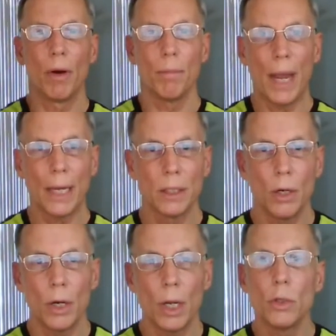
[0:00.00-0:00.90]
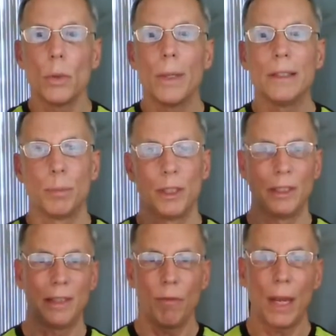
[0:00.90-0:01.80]
of bacteria doing
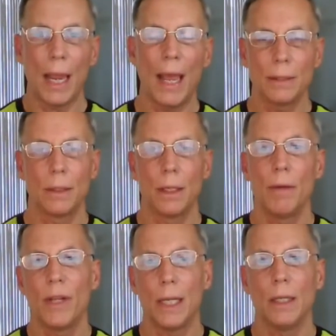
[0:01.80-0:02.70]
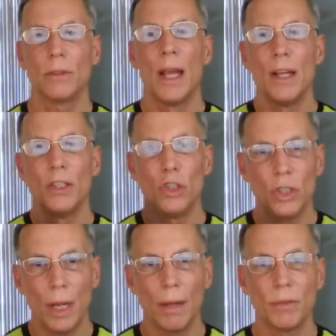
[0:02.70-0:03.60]
specific activities
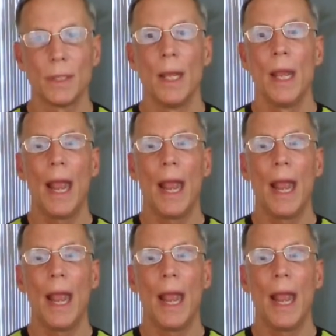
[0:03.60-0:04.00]
shifts,